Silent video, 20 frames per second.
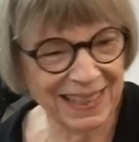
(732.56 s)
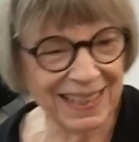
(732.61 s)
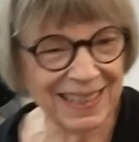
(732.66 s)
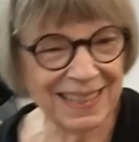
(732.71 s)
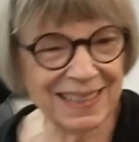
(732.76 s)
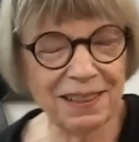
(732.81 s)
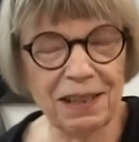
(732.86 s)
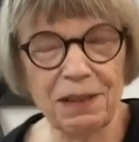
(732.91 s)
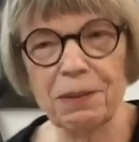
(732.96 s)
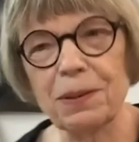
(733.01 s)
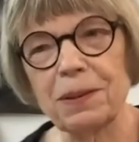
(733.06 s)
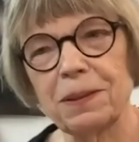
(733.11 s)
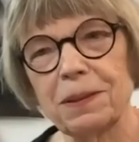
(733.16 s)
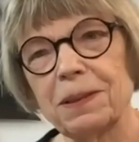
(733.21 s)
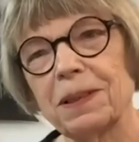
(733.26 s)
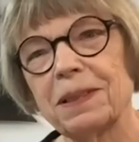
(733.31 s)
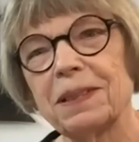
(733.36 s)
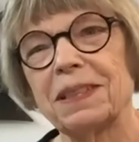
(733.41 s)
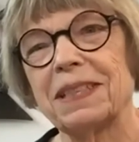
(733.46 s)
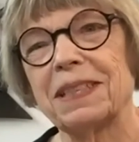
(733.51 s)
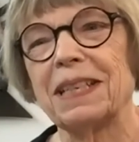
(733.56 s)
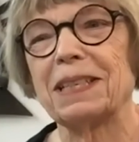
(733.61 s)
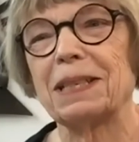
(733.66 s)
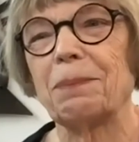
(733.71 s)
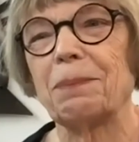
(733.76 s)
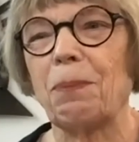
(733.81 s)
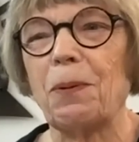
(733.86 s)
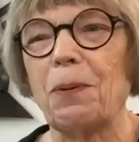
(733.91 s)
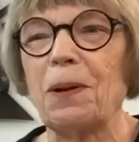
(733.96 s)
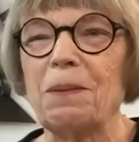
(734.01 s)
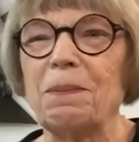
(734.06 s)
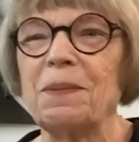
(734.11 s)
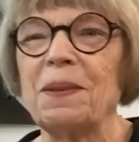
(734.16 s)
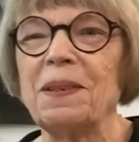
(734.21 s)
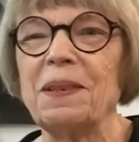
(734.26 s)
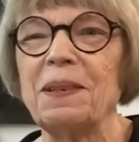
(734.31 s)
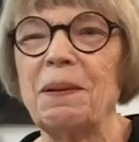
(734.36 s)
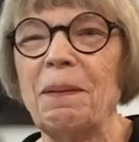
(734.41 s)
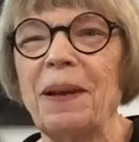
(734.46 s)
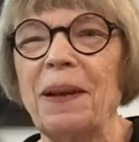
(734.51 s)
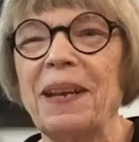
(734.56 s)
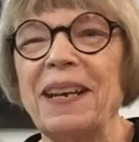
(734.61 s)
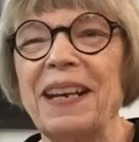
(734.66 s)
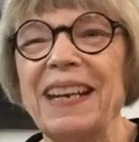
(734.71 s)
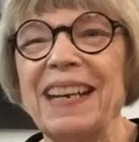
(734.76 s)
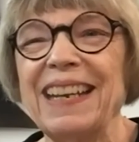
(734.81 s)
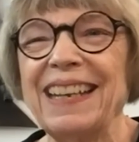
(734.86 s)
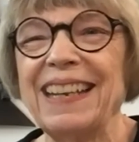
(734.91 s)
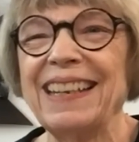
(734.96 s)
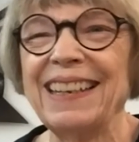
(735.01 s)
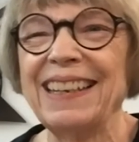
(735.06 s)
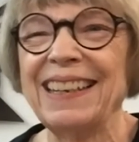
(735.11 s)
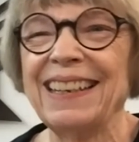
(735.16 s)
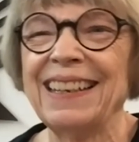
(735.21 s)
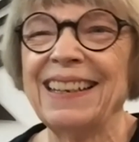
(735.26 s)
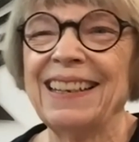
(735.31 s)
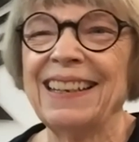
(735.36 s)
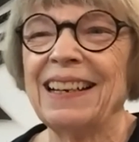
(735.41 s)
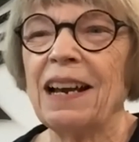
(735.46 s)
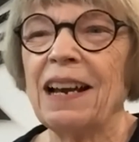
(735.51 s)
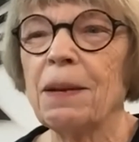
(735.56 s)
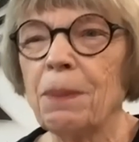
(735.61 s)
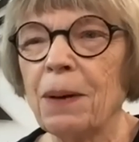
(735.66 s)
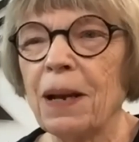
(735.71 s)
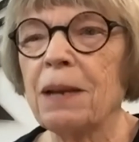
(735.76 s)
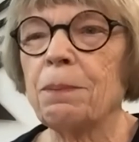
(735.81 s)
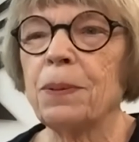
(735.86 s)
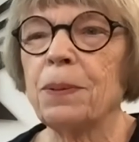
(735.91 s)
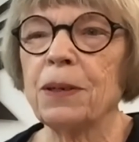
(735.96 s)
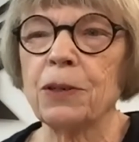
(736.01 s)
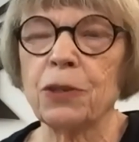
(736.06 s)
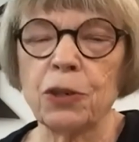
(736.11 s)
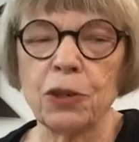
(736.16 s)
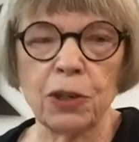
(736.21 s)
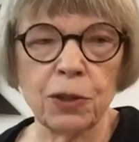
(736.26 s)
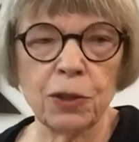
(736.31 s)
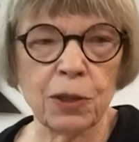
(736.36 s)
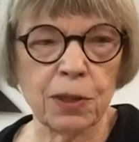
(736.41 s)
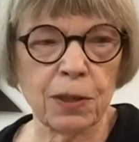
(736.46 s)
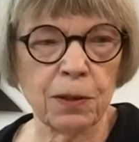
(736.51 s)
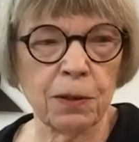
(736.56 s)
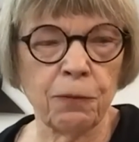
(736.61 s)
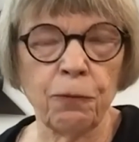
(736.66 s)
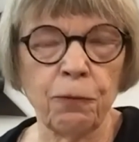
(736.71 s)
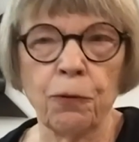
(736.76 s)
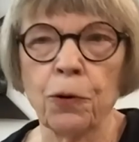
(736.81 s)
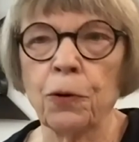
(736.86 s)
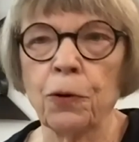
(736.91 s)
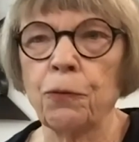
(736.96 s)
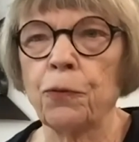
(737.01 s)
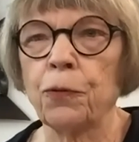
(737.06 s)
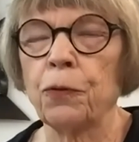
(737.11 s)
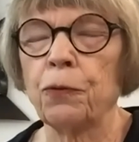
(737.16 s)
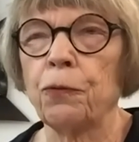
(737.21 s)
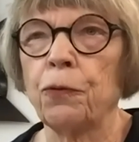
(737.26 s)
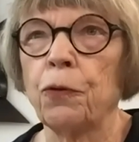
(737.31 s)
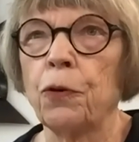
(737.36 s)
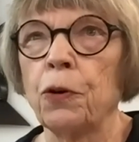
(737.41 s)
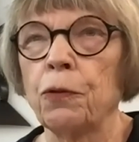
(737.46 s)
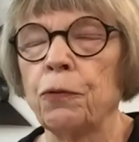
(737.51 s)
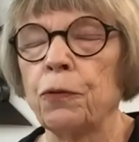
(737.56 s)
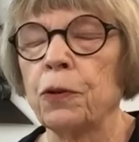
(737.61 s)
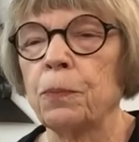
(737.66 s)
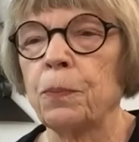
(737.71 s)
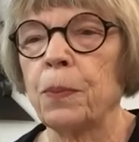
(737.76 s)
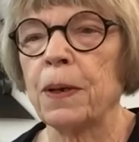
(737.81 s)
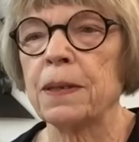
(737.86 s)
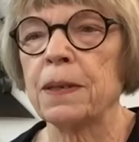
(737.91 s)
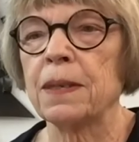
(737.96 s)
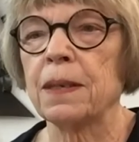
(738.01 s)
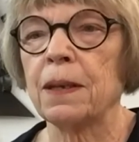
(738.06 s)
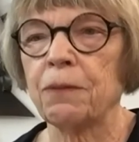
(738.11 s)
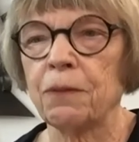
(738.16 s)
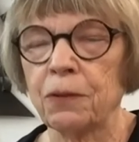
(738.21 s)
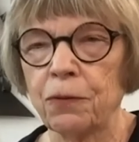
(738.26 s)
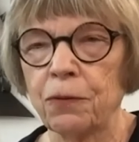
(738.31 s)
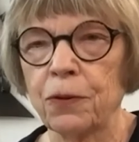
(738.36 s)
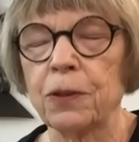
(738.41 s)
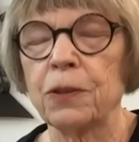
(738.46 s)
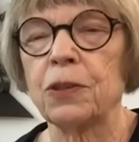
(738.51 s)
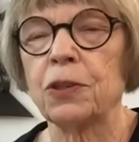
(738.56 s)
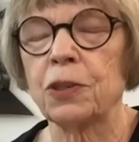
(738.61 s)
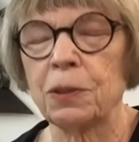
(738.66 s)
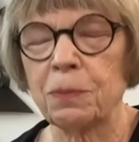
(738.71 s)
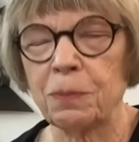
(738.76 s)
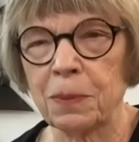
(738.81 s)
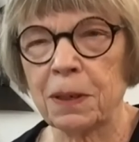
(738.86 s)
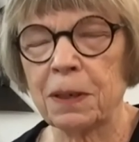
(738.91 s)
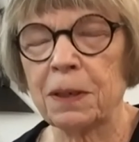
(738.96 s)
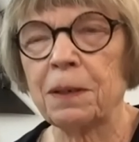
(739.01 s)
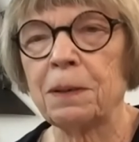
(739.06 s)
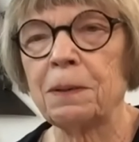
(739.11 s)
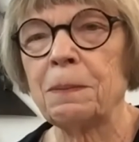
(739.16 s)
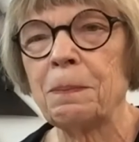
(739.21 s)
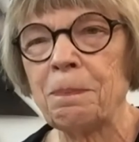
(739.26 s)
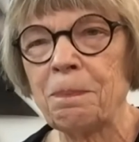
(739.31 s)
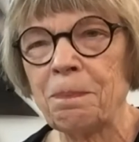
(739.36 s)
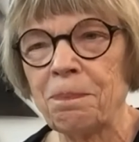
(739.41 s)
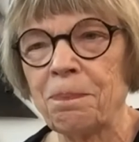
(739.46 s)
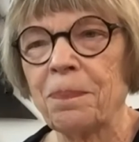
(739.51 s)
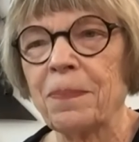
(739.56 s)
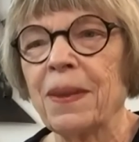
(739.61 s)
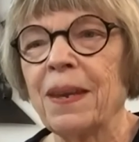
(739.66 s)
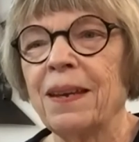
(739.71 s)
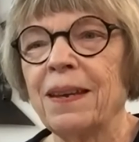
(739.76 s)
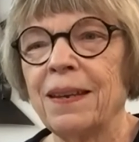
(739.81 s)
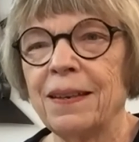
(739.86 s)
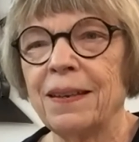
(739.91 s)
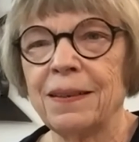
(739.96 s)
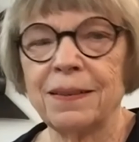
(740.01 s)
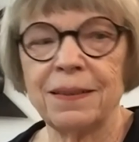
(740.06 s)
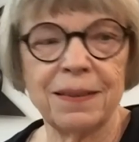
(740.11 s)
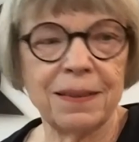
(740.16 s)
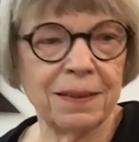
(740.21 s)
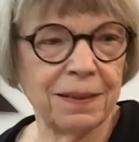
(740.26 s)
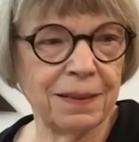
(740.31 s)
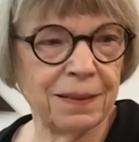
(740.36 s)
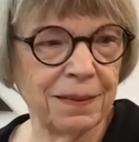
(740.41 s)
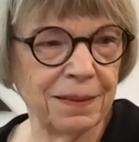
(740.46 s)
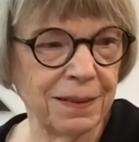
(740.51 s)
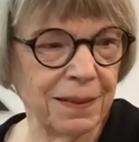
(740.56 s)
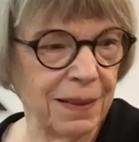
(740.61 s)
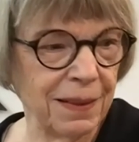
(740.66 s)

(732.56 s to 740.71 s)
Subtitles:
So that was a little disappointment. I buy big sheets of 4 foot by 7 foot sheet metal and